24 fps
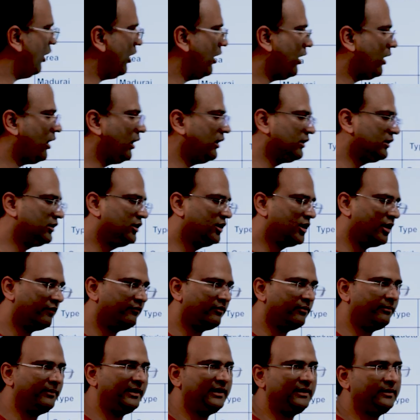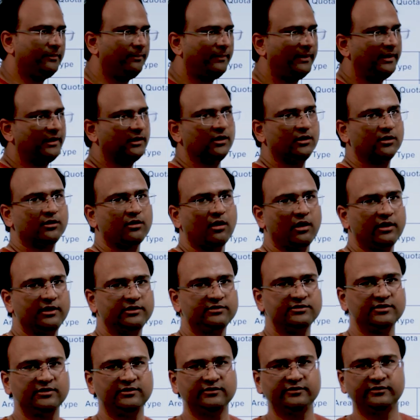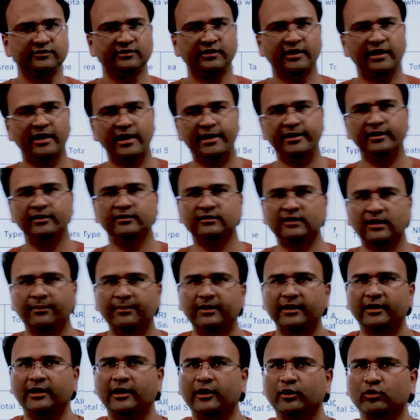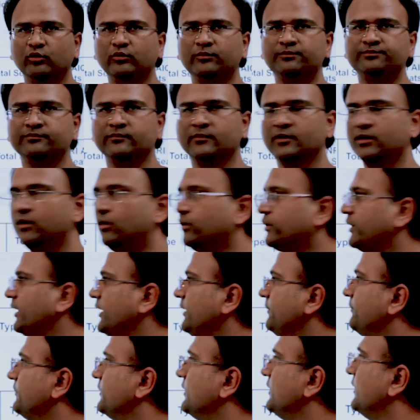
all government medical colleges here in Tamil Nadu okay